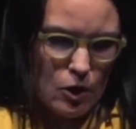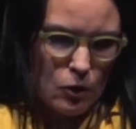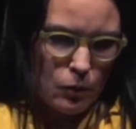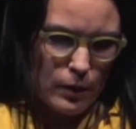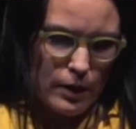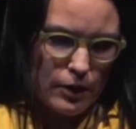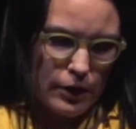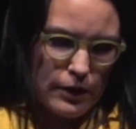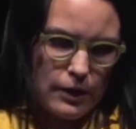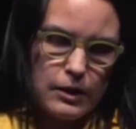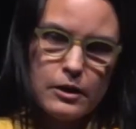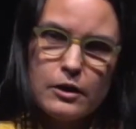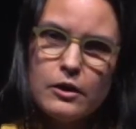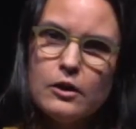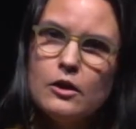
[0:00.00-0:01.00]
We are
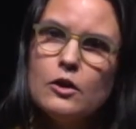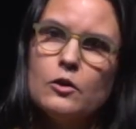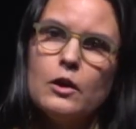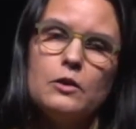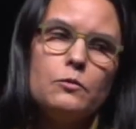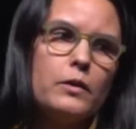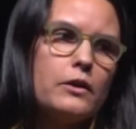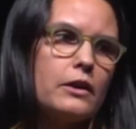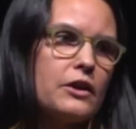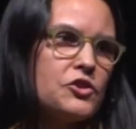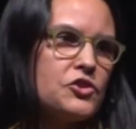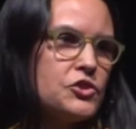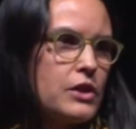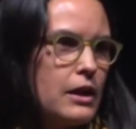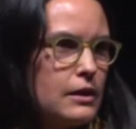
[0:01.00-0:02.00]
here and we are
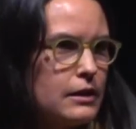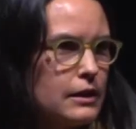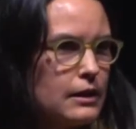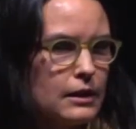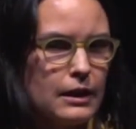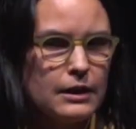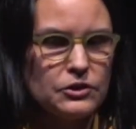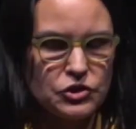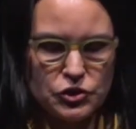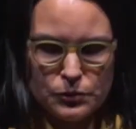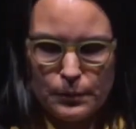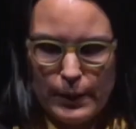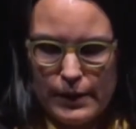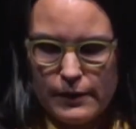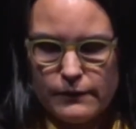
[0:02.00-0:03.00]
excelling in
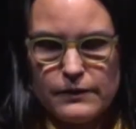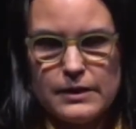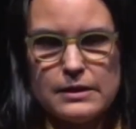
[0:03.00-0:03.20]
spite of the